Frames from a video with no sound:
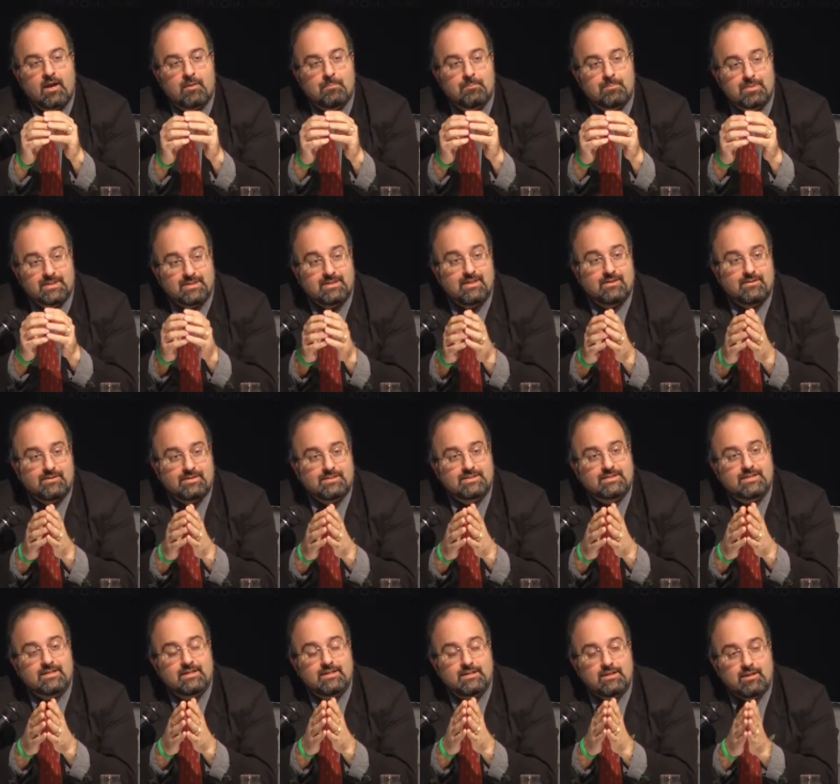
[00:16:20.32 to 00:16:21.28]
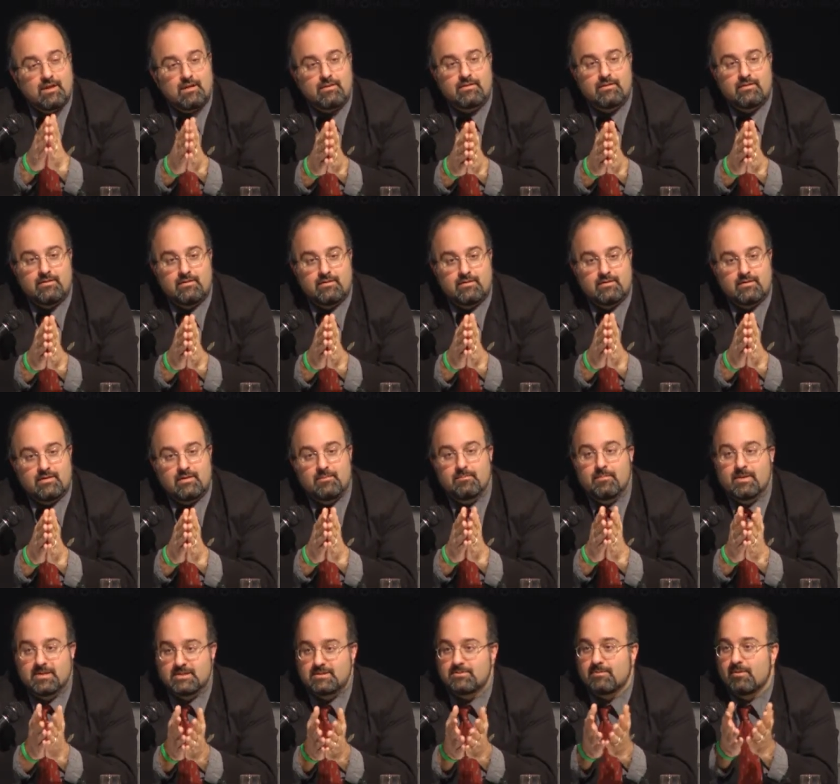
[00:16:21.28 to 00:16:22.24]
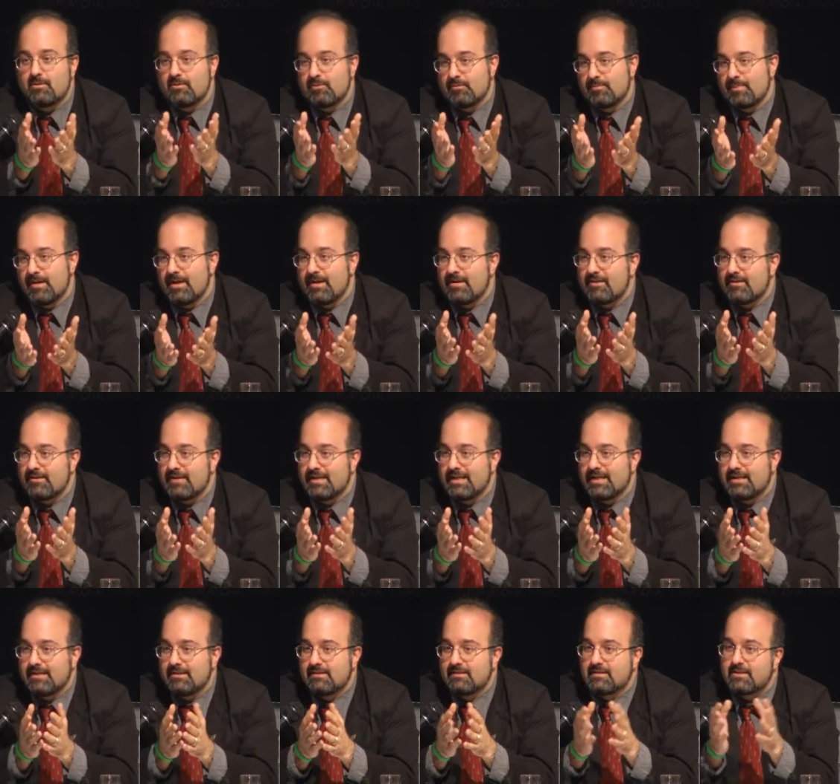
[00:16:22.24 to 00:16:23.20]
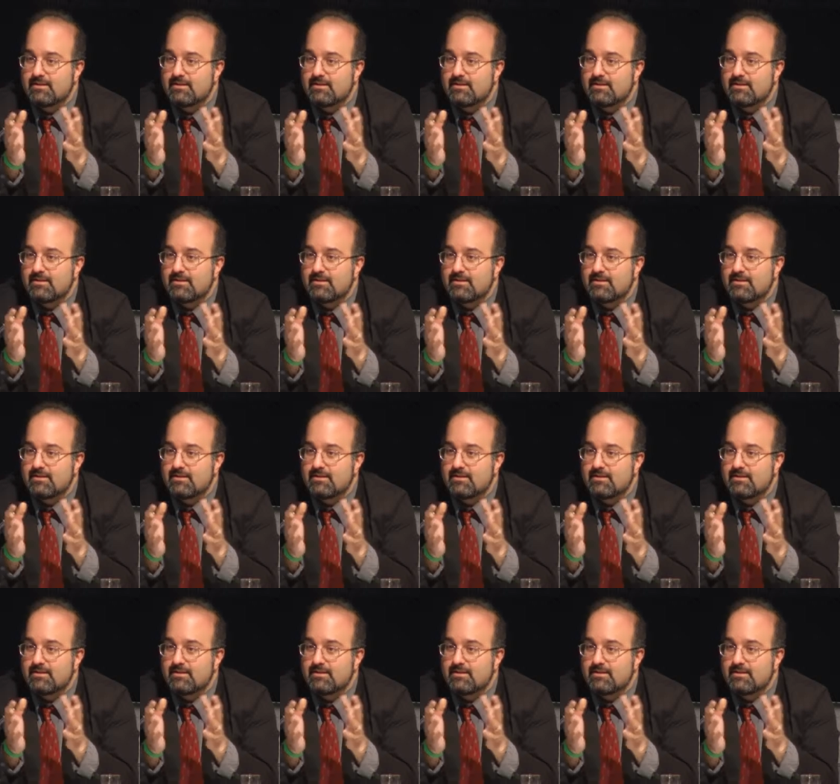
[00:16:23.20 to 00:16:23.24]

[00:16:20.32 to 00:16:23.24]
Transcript: But there is another Majma'ul Bahrain,